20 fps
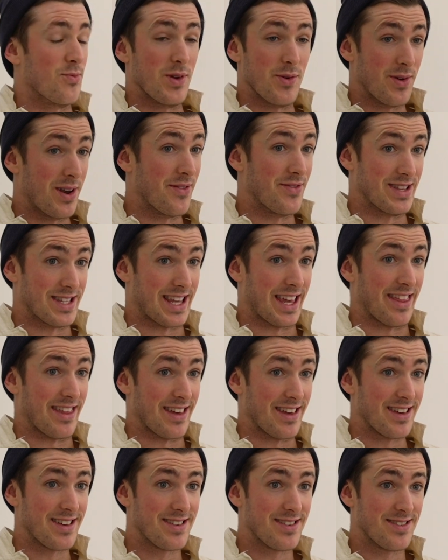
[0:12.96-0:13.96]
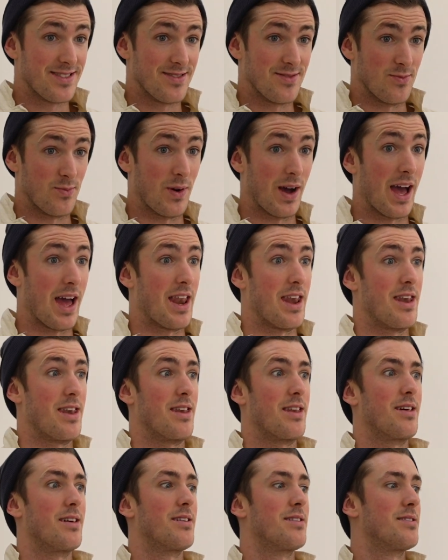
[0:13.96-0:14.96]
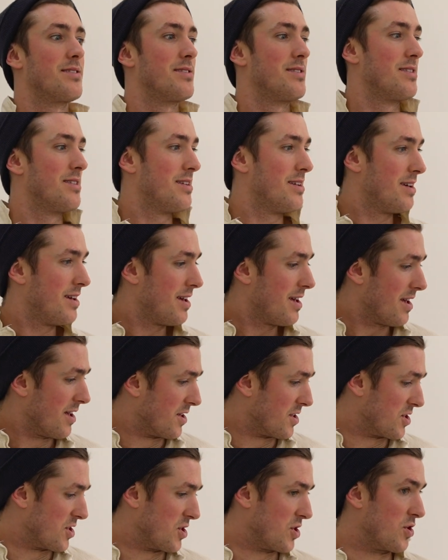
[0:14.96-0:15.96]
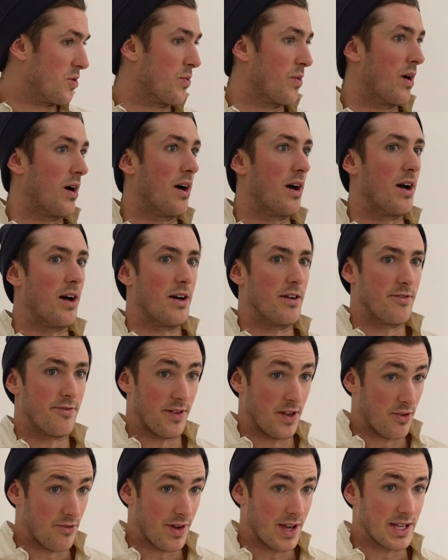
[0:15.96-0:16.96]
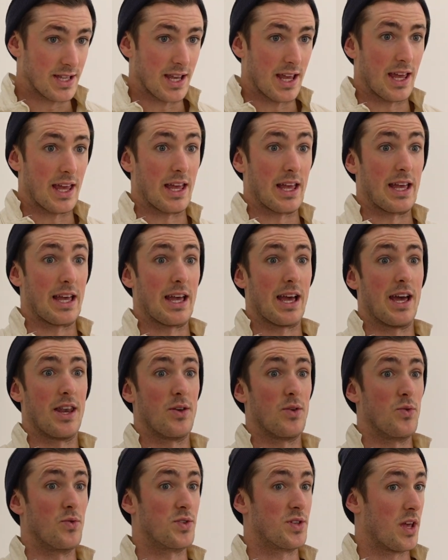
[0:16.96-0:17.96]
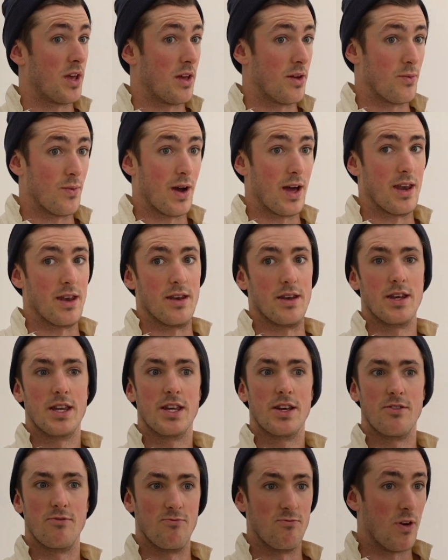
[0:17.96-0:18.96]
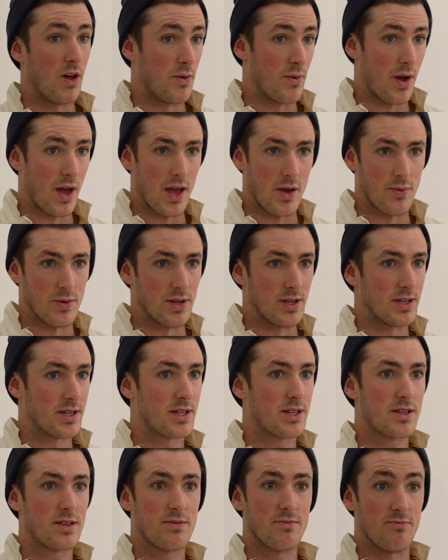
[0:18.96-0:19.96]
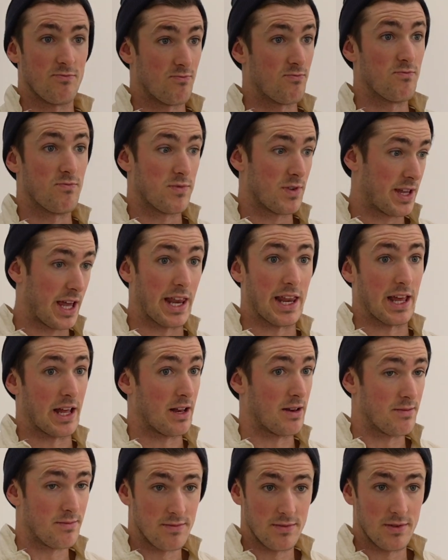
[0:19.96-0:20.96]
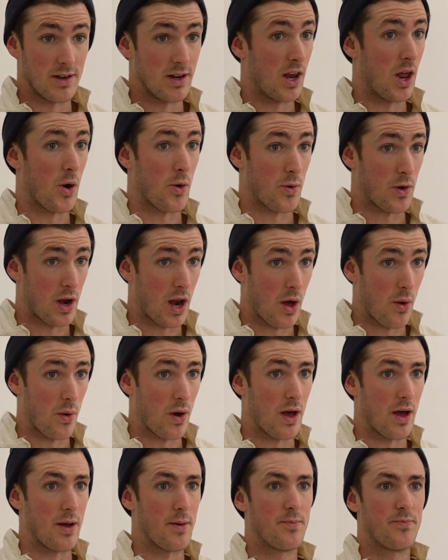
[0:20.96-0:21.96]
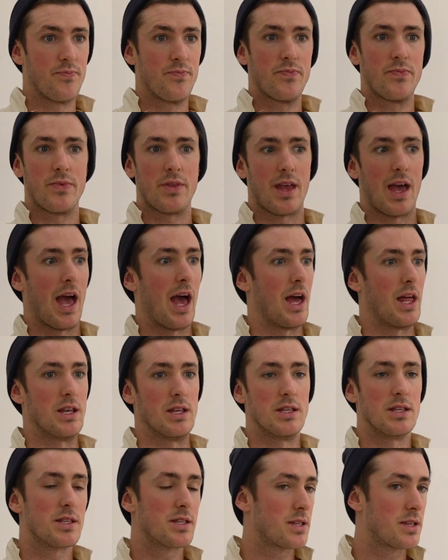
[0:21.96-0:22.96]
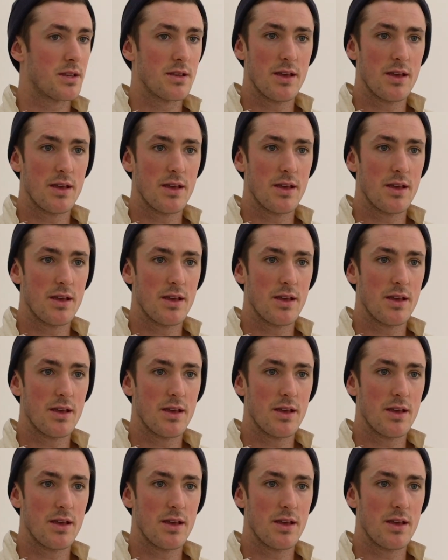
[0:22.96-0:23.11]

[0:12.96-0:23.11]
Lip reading: We were living together when you were fundraising and also when runway was getting lower and lower, and